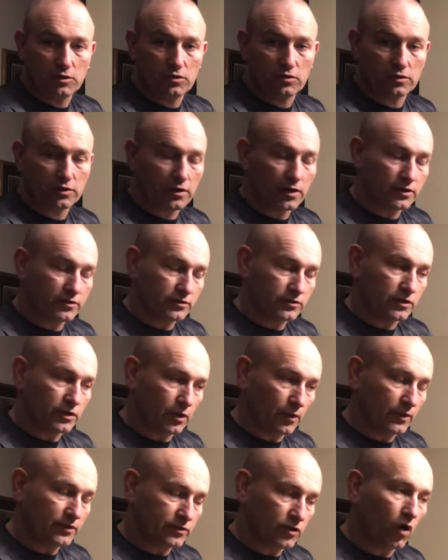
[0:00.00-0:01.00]
or
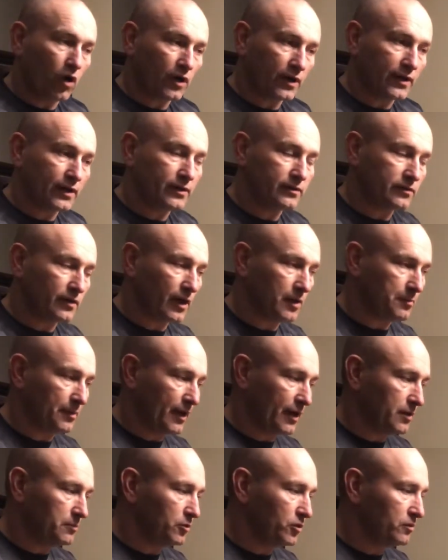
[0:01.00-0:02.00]
a target type
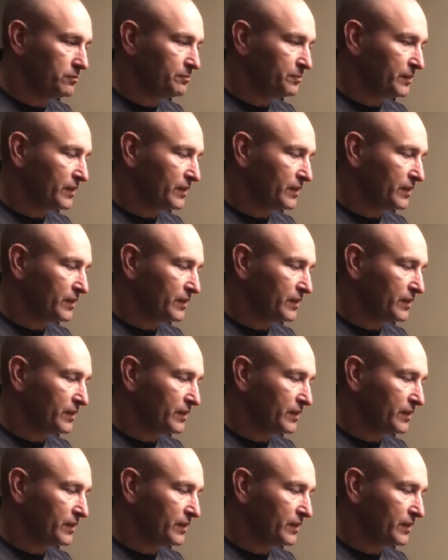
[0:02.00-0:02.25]
animal.